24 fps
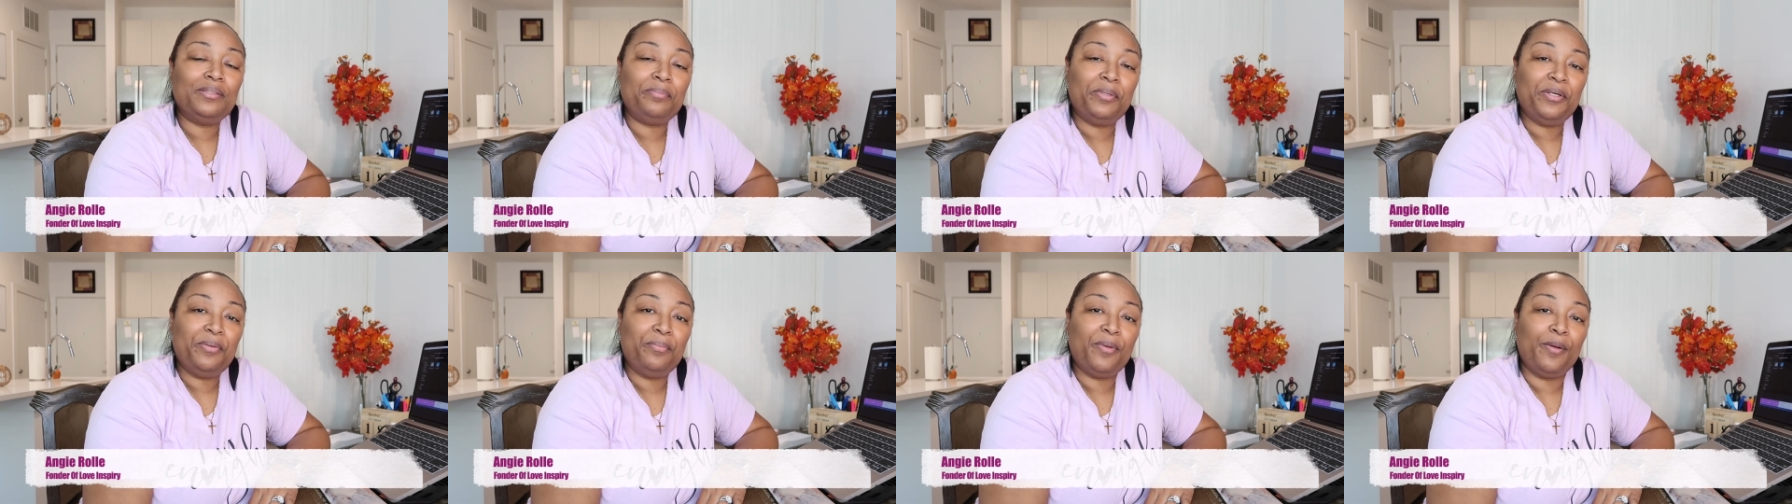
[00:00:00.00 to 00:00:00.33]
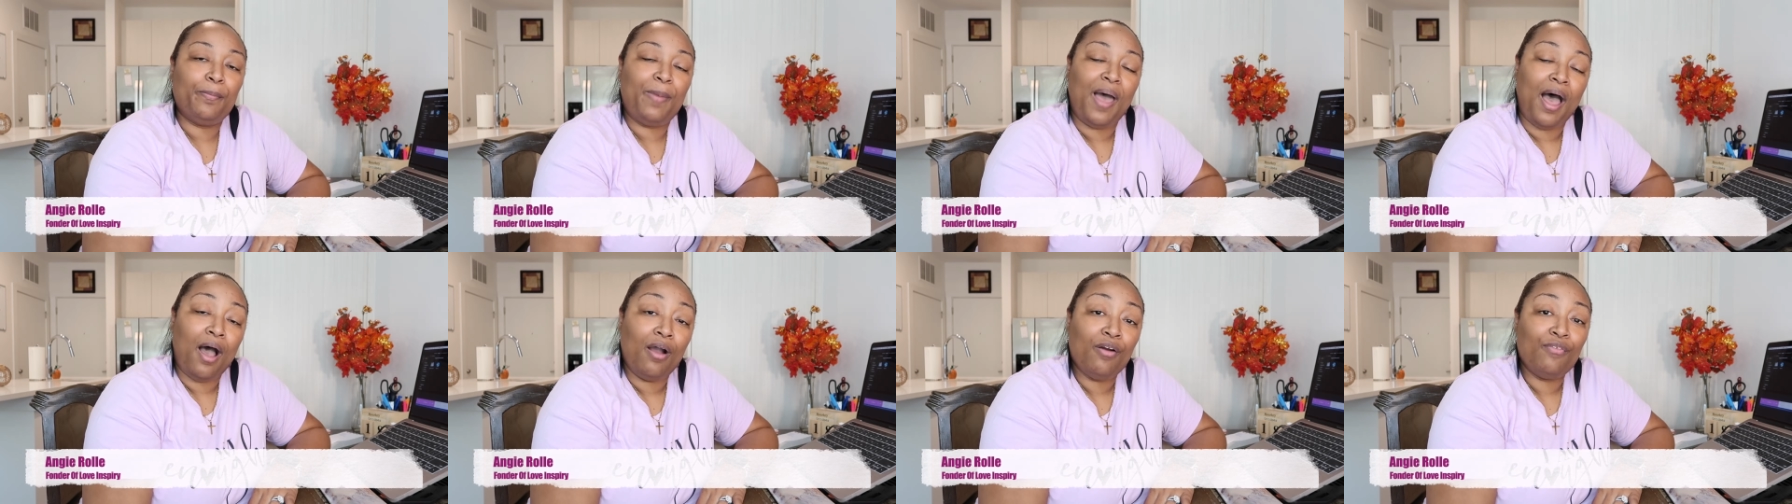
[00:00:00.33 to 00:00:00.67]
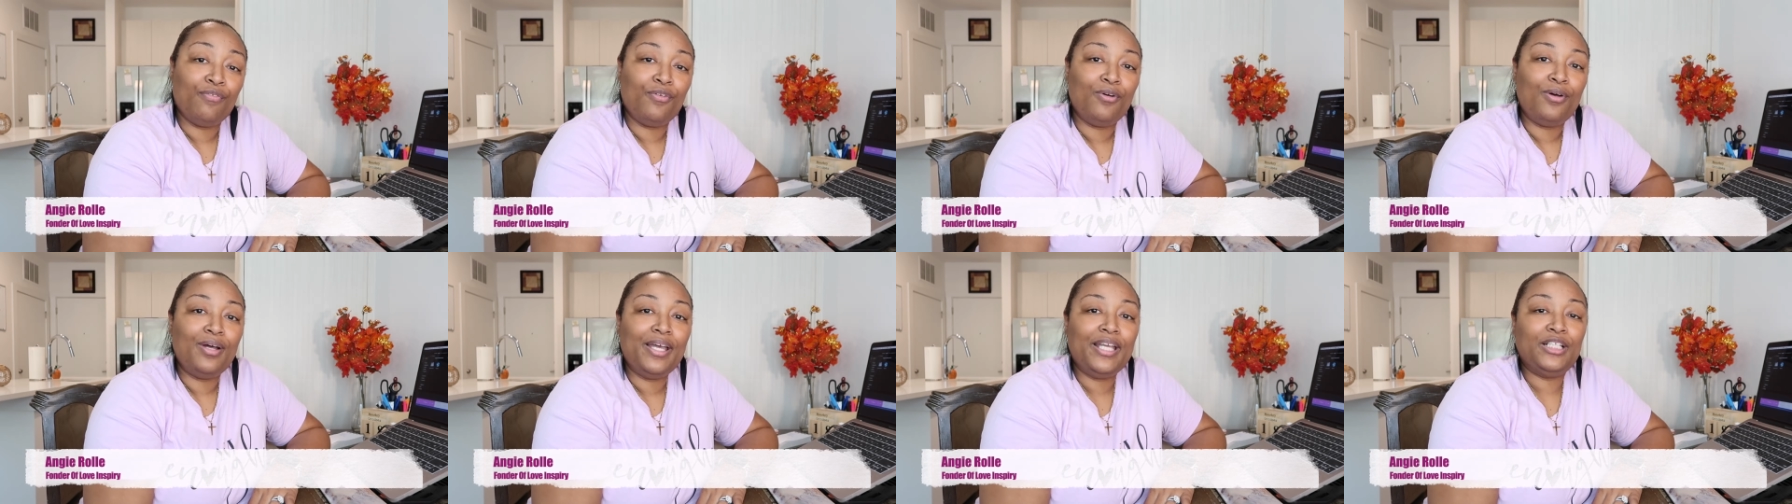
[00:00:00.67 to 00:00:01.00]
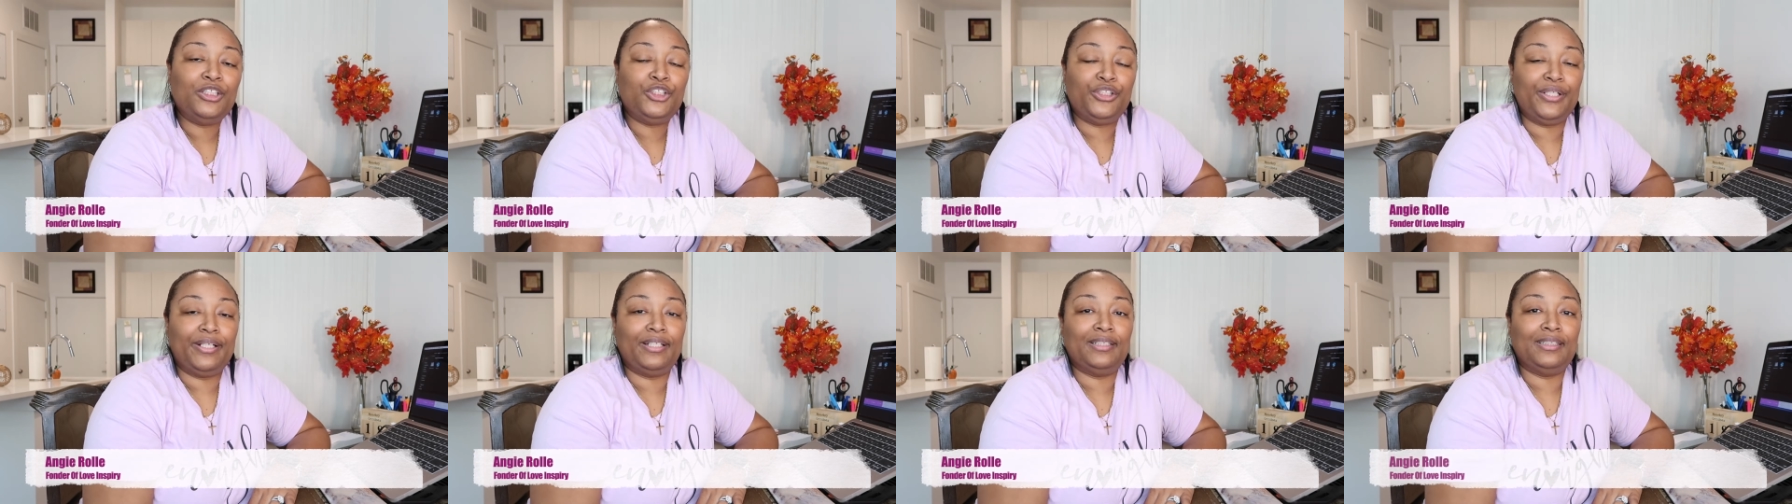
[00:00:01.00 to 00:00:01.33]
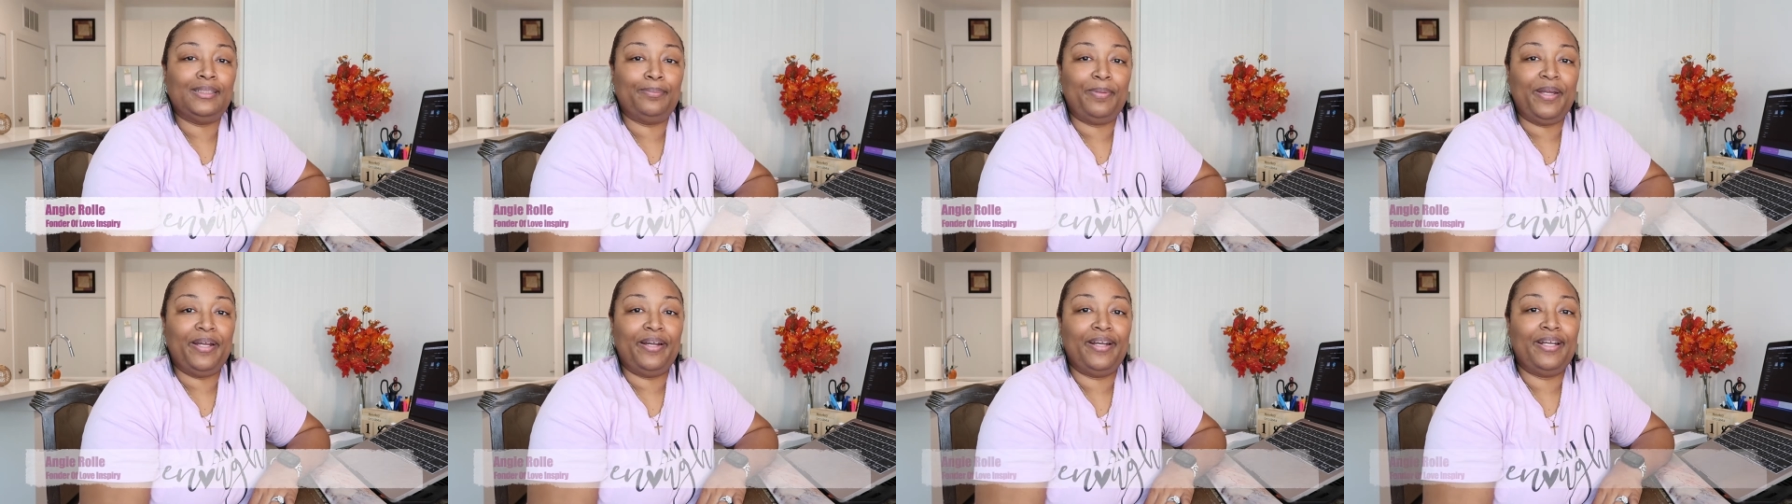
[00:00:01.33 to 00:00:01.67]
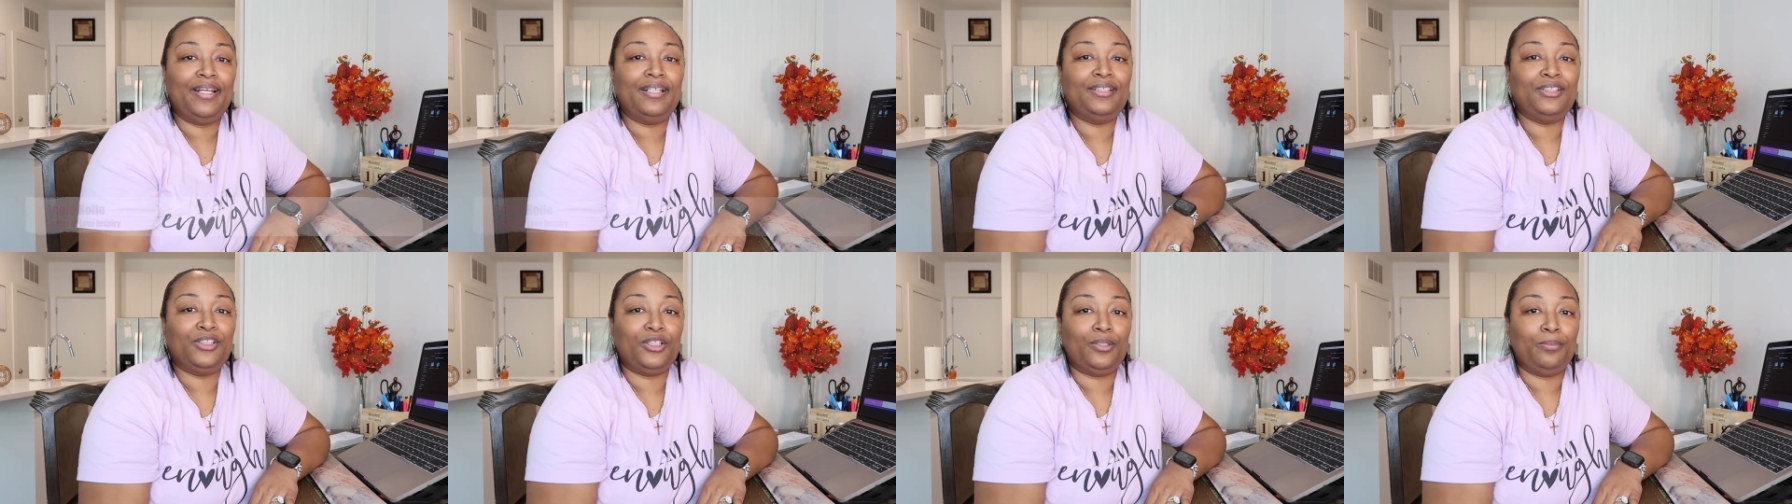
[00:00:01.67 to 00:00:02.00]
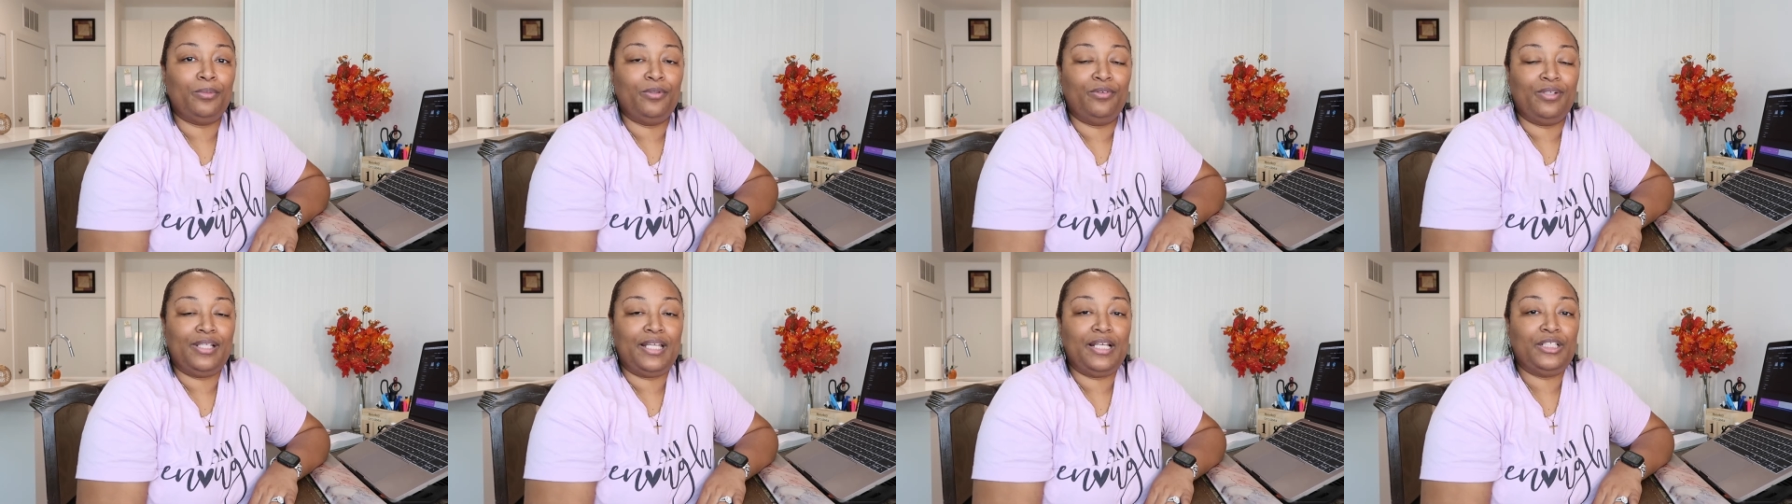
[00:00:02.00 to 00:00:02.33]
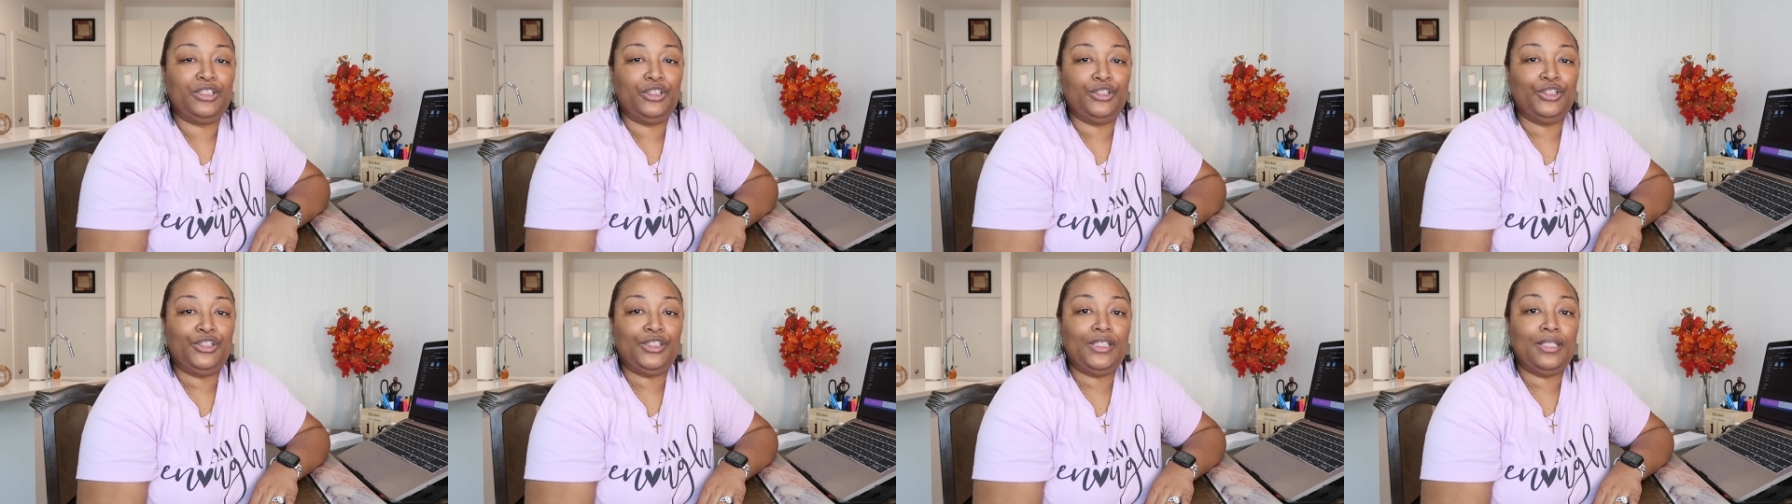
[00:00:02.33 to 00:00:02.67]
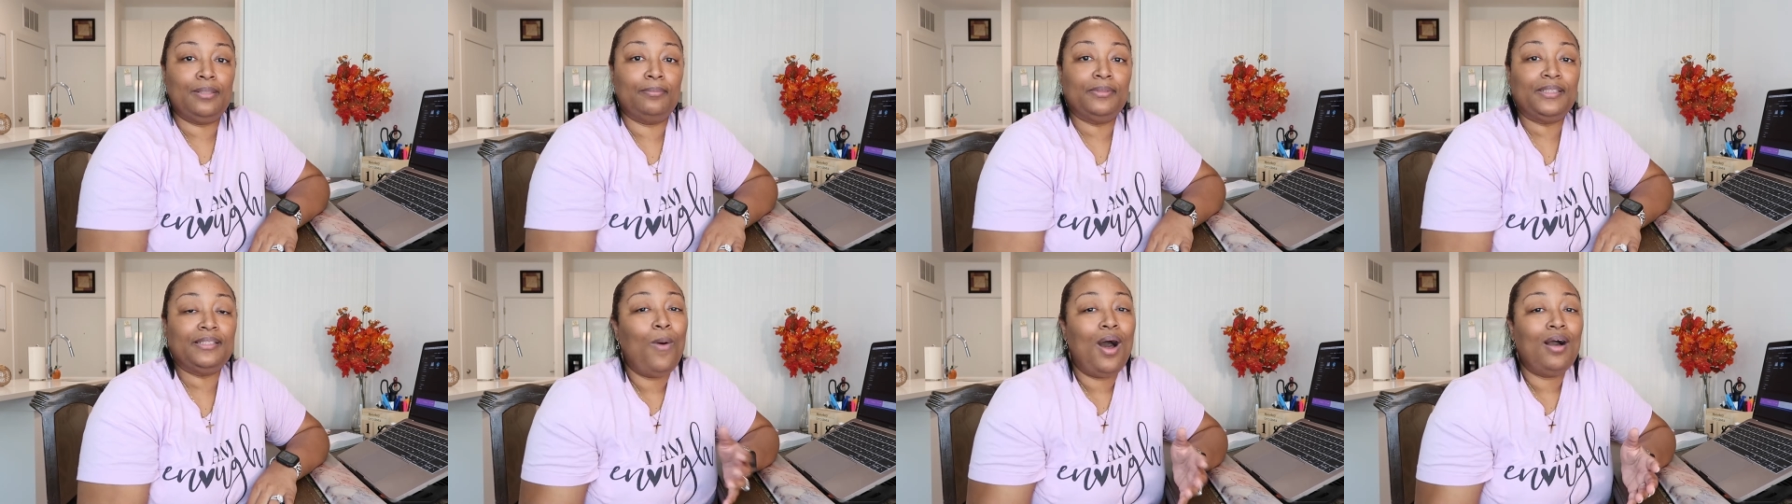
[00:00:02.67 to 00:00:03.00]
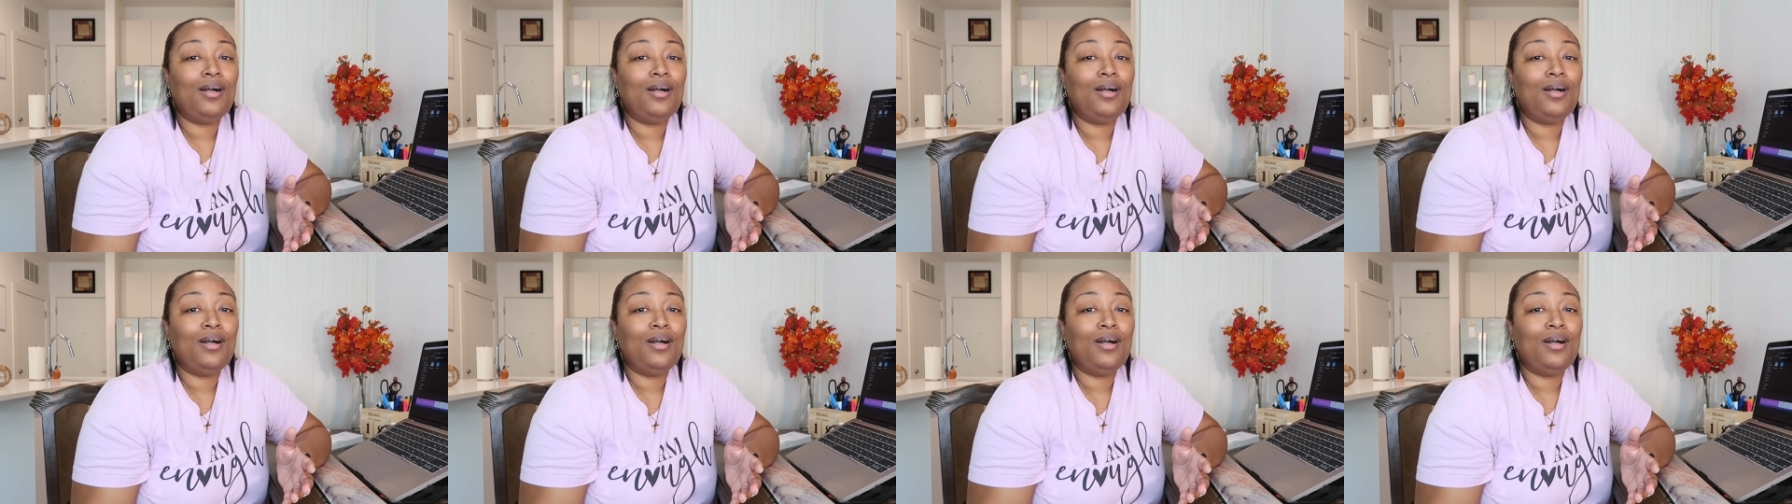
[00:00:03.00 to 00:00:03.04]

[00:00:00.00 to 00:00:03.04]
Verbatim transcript: to build more powerful and transparent and durable relationships.